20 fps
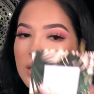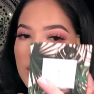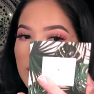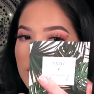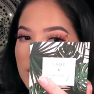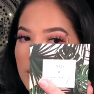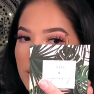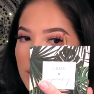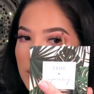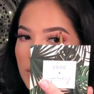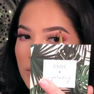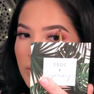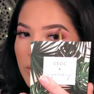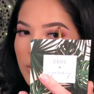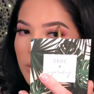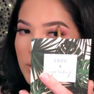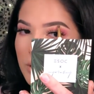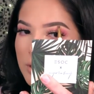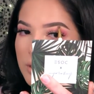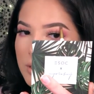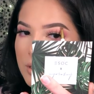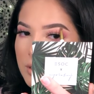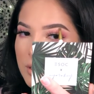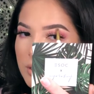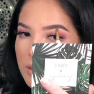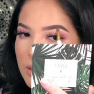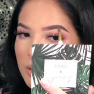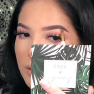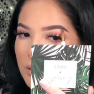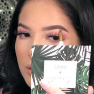And then of course,
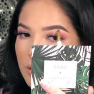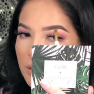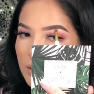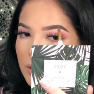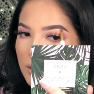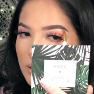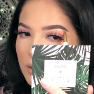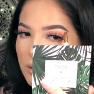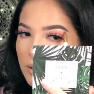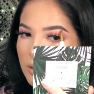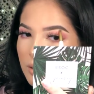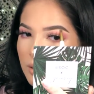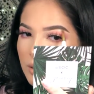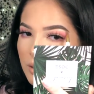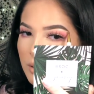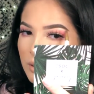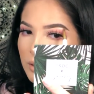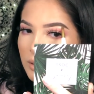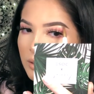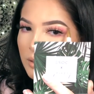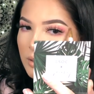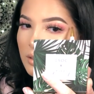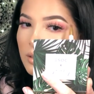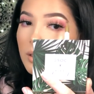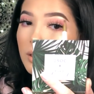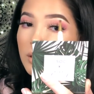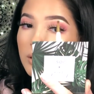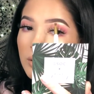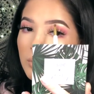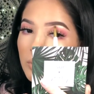a little
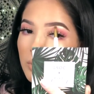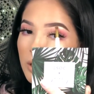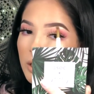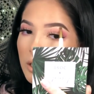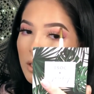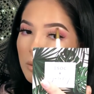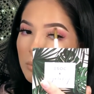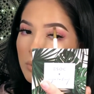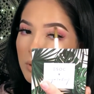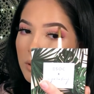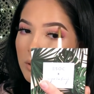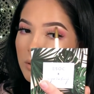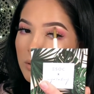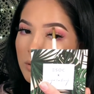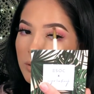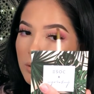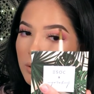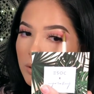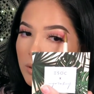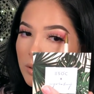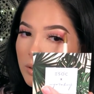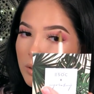on the brow bone.